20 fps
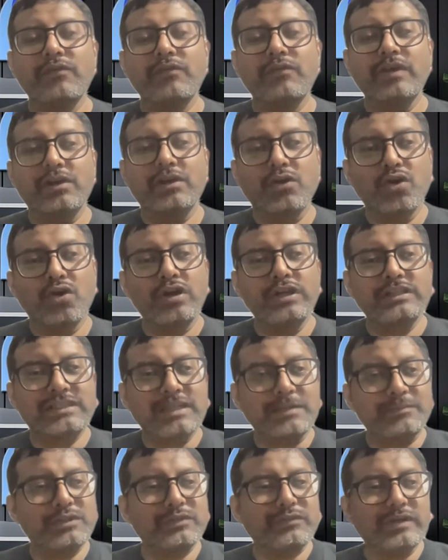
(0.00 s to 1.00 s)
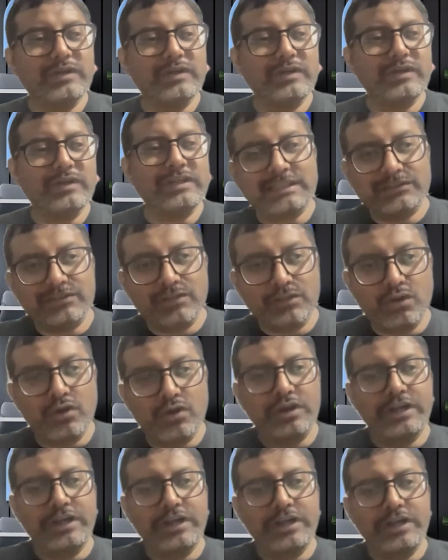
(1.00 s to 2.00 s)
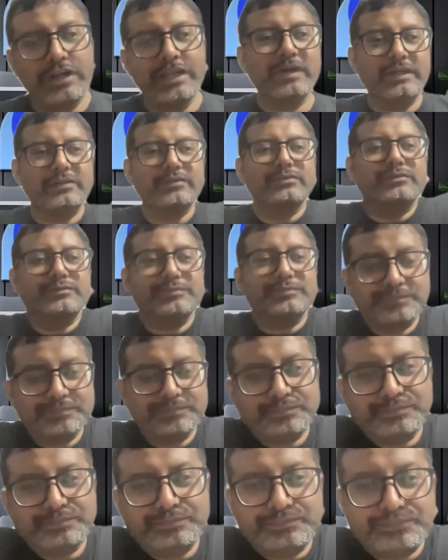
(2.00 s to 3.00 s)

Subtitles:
We'll go in subsequent sessions. We'll go deeper into.